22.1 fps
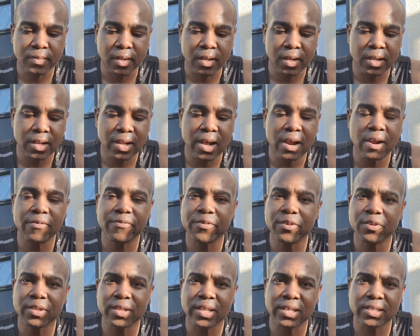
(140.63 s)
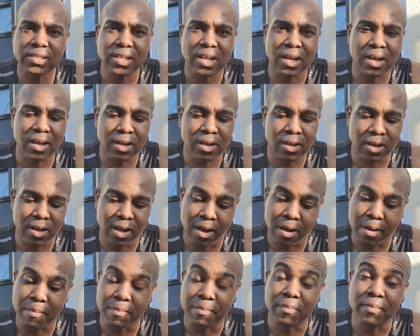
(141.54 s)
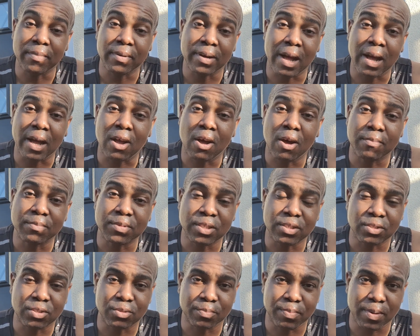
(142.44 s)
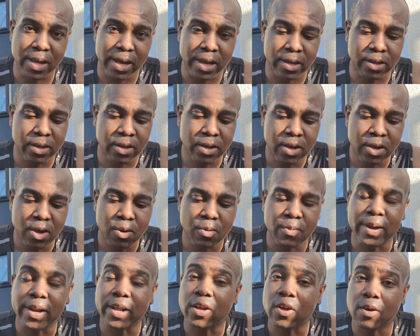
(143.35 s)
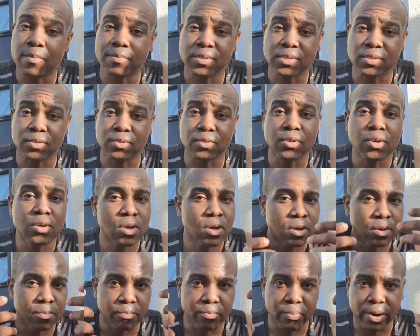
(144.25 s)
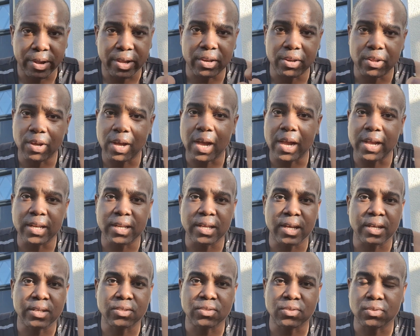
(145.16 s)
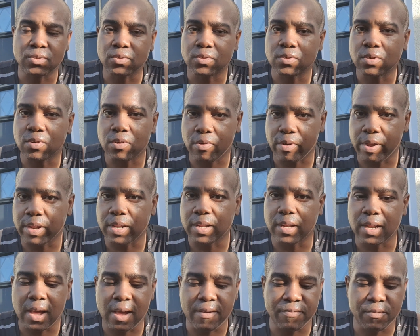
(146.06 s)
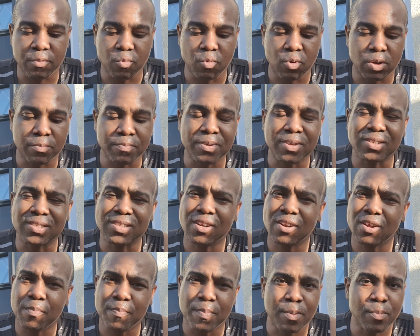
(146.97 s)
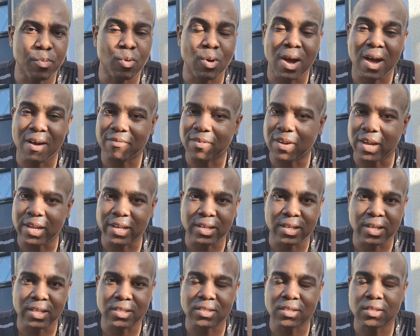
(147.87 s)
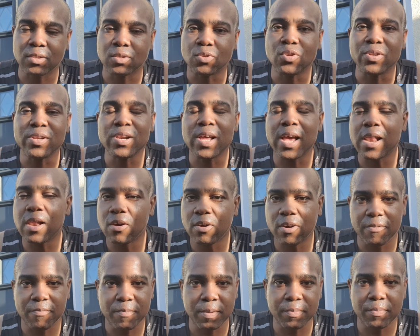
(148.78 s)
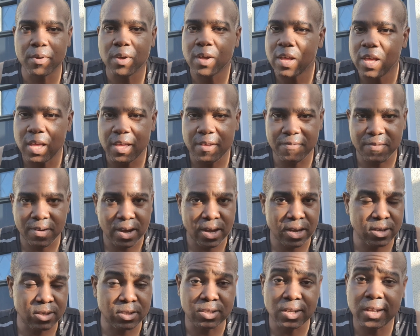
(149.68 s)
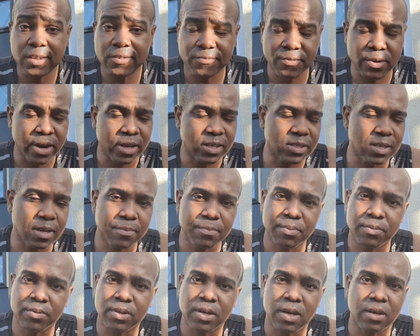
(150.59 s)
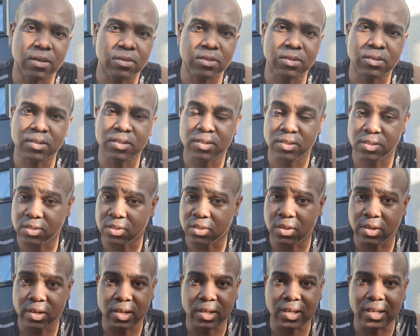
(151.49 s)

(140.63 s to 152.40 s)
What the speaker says: there are a few things that comes into play when it comes to bringing your idea to create the life you want, because a lot of people have ideas. A lot of people, if I take for example, now this is not